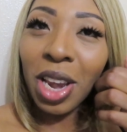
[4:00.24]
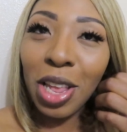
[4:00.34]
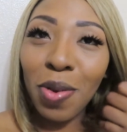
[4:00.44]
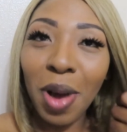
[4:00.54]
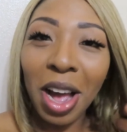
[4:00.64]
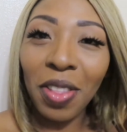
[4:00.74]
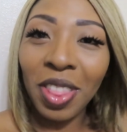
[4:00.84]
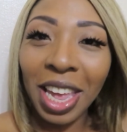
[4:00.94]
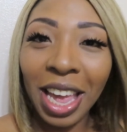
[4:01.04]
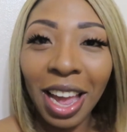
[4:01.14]
what do you all
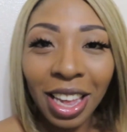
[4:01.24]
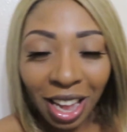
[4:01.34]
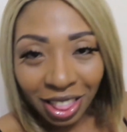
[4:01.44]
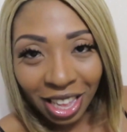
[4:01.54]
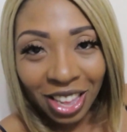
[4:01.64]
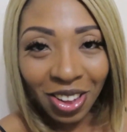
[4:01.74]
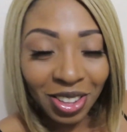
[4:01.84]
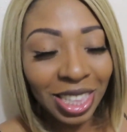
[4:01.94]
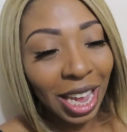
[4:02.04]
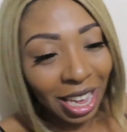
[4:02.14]
think how y'all think he
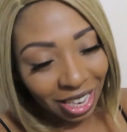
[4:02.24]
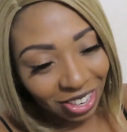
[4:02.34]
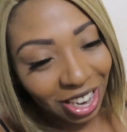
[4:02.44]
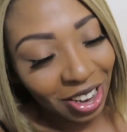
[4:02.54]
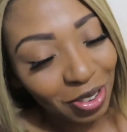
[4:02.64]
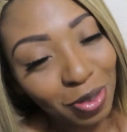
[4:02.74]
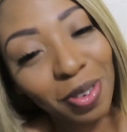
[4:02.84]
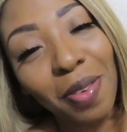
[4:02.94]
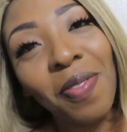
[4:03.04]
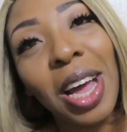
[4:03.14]
gonna take it y'all oh
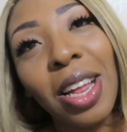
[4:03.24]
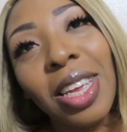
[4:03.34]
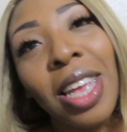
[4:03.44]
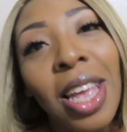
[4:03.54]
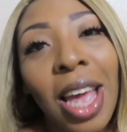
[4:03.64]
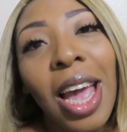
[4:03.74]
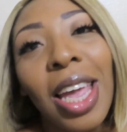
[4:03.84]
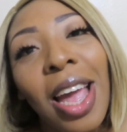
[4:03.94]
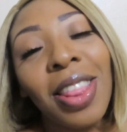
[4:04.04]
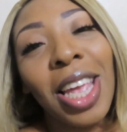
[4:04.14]
we how
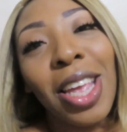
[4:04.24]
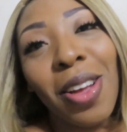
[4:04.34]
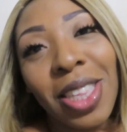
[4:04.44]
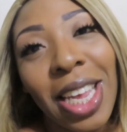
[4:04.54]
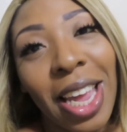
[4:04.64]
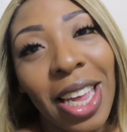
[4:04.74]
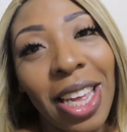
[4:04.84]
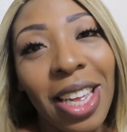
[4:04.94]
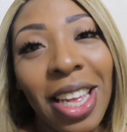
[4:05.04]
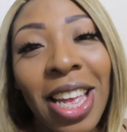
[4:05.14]
y'all think he gonna take
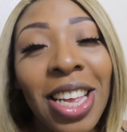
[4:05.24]
it